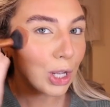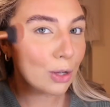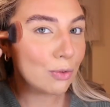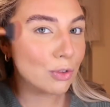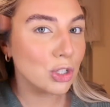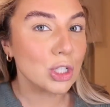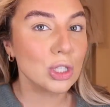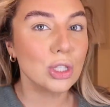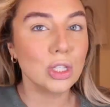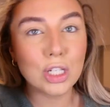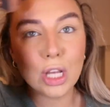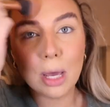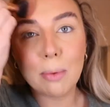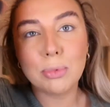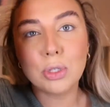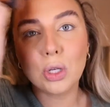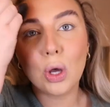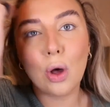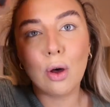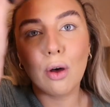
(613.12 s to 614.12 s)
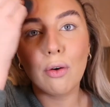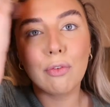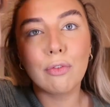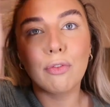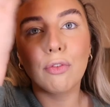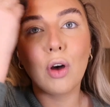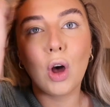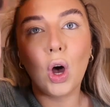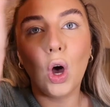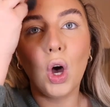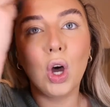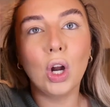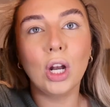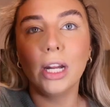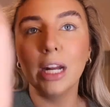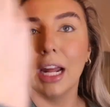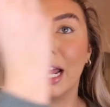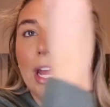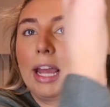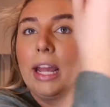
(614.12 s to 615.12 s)
you've just stepped off
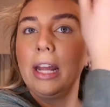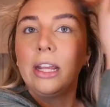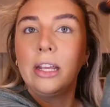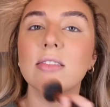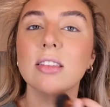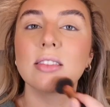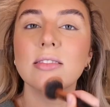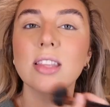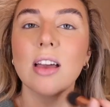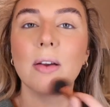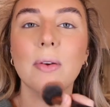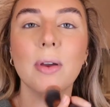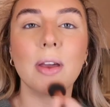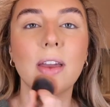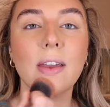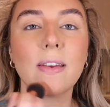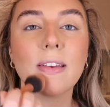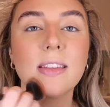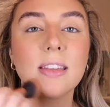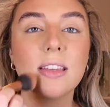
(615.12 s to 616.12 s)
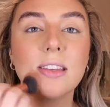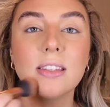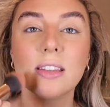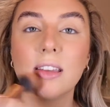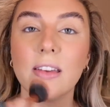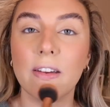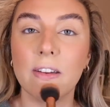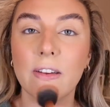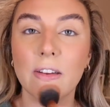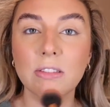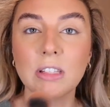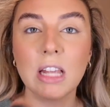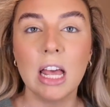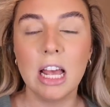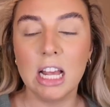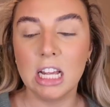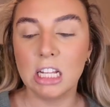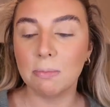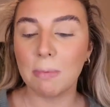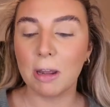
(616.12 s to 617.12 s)
holiday. So easy to use,
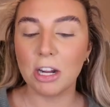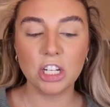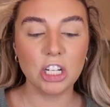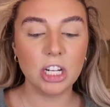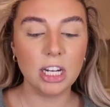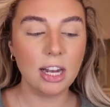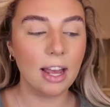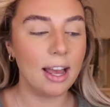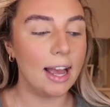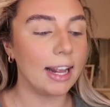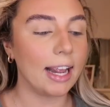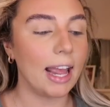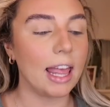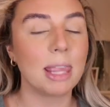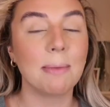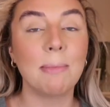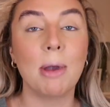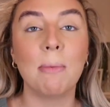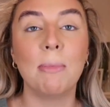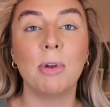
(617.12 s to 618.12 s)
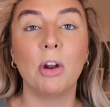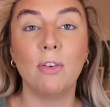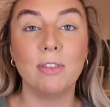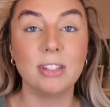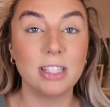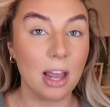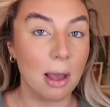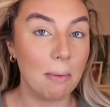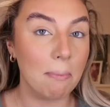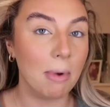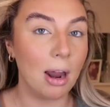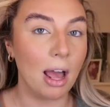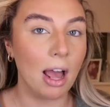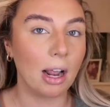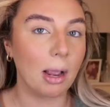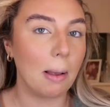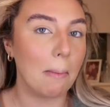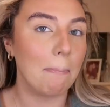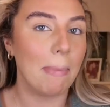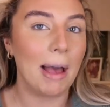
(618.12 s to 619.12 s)
especially like at the moment. Obviously I'm
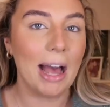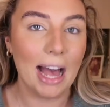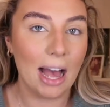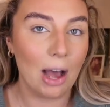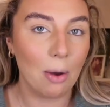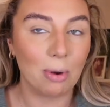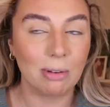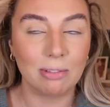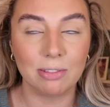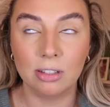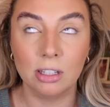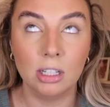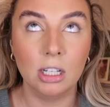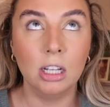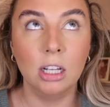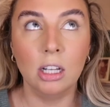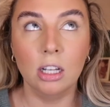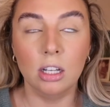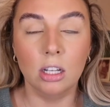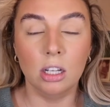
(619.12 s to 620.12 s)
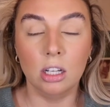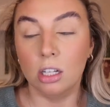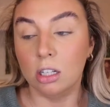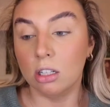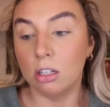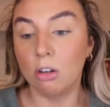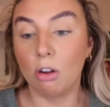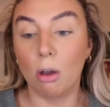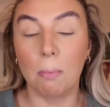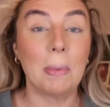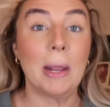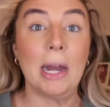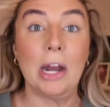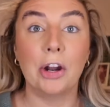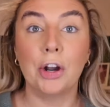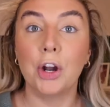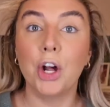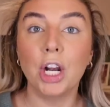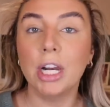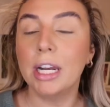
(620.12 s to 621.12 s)
like, pow, I've not been
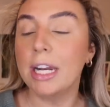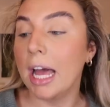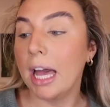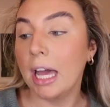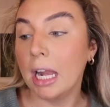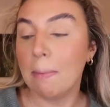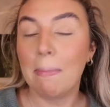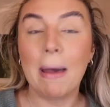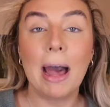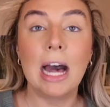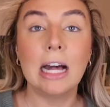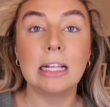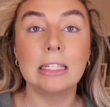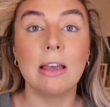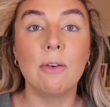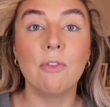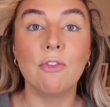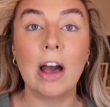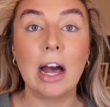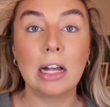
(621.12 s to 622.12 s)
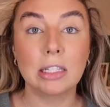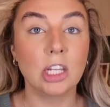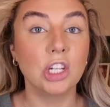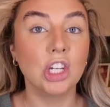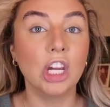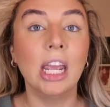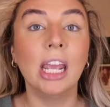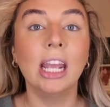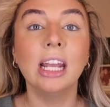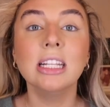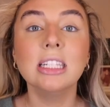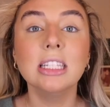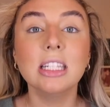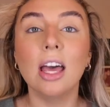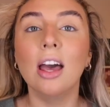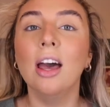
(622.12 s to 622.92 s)
on holiday in about 10,000 years.